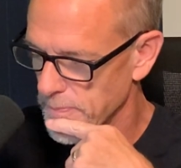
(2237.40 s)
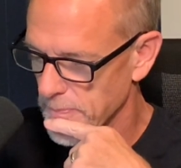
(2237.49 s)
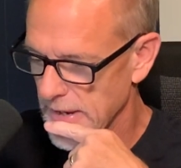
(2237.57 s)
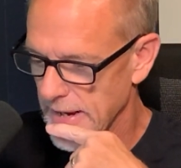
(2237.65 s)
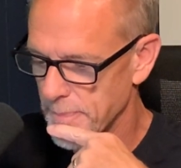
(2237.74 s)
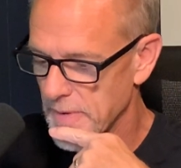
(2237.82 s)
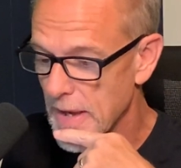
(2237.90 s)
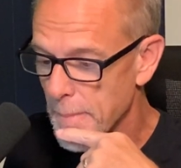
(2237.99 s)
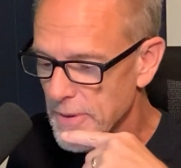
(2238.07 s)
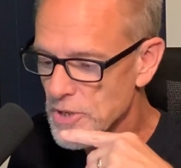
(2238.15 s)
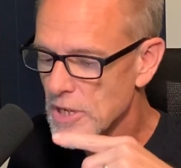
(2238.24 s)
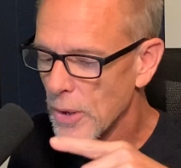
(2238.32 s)
man.
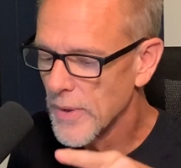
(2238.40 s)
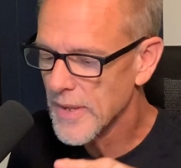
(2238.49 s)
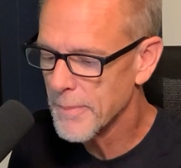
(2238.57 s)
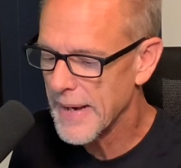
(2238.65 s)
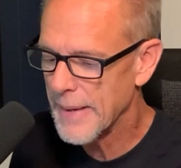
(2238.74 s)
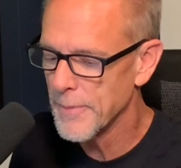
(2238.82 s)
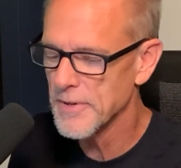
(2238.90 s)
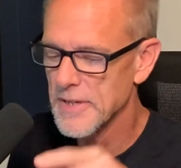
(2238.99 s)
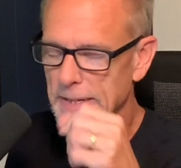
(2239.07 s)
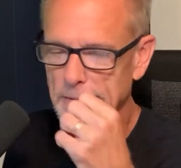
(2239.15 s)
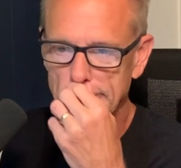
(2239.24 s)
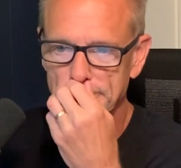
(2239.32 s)
But you know what the Bible
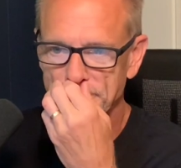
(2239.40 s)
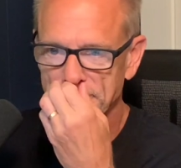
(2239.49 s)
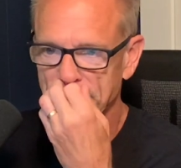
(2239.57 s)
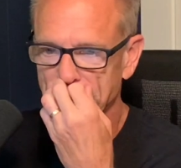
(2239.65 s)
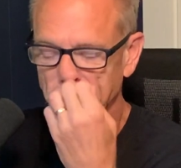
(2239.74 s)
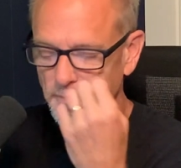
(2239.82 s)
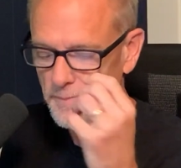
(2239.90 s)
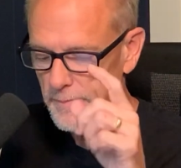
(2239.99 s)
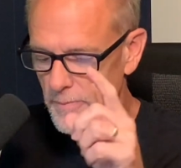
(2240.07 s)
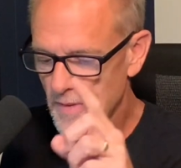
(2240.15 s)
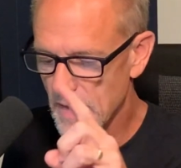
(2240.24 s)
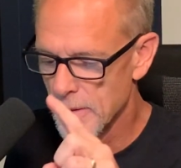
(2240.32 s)
says?
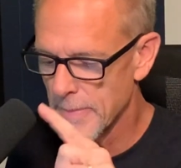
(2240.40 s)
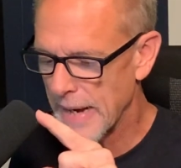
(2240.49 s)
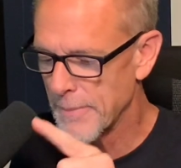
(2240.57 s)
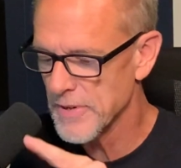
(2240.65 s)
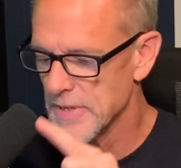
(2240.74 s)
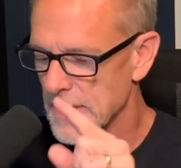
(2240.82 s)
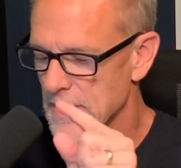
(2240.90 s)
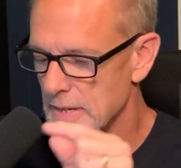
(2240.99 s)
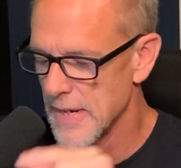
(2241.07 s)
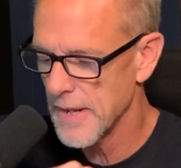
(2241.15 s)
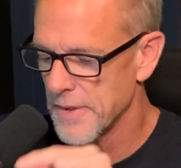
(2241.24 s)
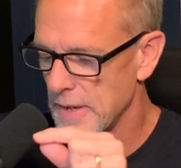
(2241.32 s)
The Bible says
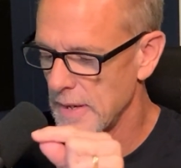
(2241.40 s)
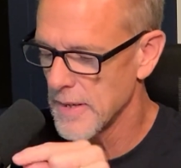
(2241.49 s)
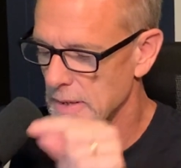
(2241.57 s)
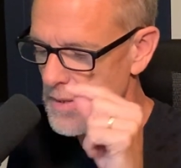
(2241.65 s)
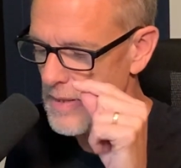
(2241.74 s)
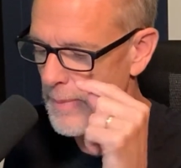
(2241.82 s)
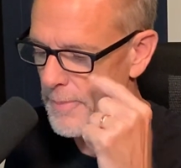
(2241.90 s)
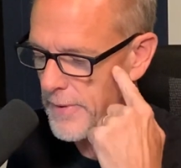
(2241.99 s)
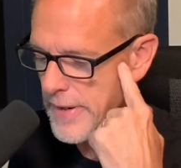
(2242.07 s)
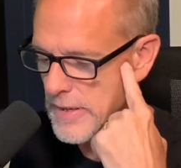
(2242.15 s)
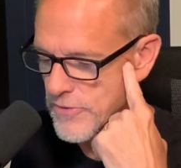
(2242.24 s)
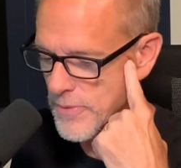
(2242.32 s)
nothing can
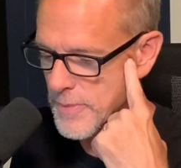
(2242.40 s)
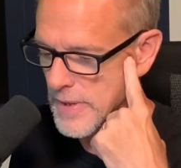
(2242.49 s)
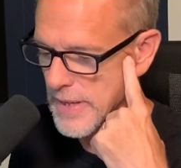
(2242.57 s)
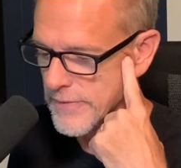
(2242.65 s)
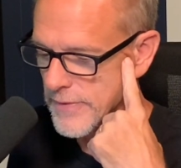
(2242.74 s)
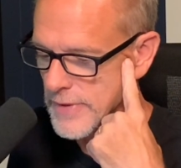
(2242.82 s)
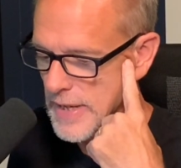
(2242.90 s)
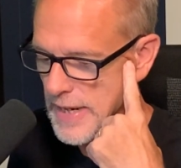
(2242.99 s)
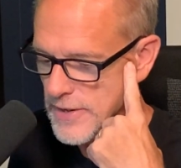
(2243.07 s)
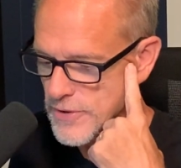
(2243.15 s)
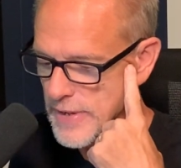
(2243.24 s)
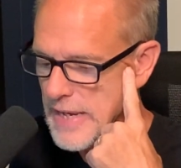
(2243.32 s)
separate us from the love of
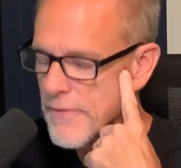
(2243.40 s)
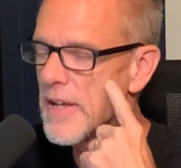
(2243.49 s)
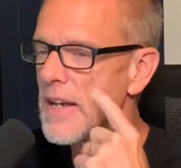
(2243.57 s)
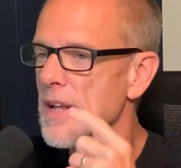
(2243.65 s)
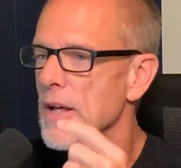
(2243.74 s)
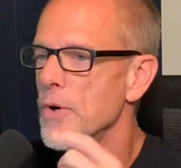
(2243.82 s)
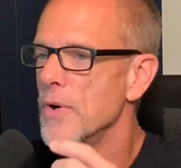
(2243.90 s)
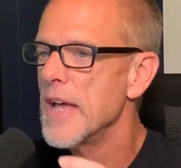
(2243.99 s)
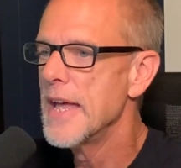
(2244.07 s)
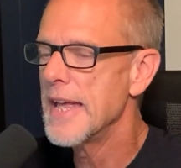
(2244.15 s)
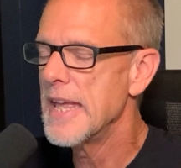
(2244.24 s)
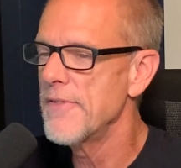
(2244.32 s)
God. So even though
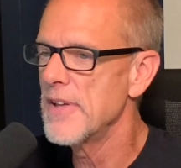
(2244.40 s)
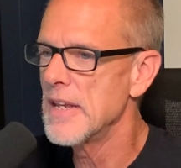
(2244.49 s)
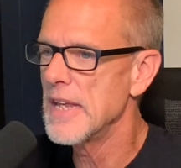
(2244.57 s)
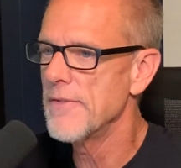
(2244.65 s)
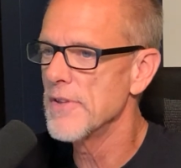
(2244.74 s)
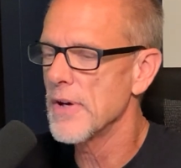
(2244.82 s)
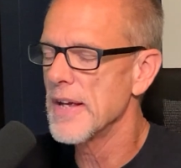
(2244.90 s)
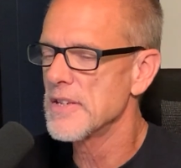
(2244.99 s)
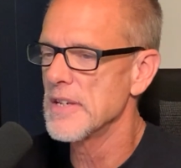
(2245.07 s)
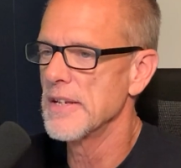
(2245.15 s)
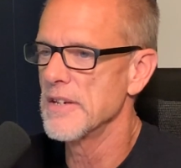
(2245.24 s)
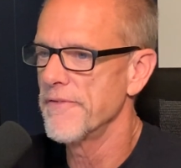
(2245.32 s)
even even though that's,
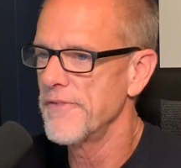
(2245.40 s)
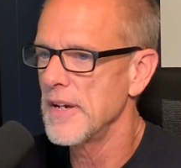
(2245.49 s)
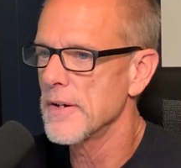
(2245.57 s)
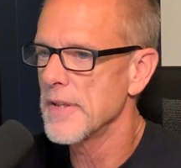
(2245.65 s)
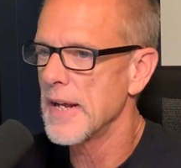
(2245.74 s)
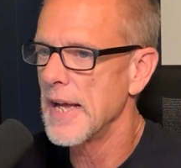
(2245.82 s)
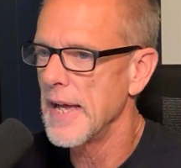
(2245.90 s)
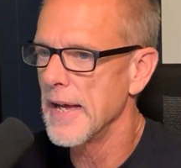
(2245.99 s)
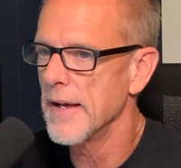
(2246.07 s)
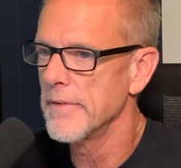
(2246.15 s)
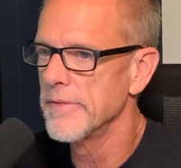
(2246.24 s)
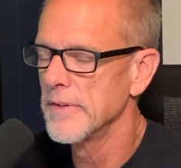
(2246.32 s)
that's a fear that I
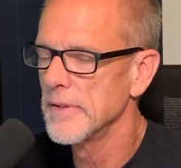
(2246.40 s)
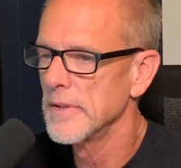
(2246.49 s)
have,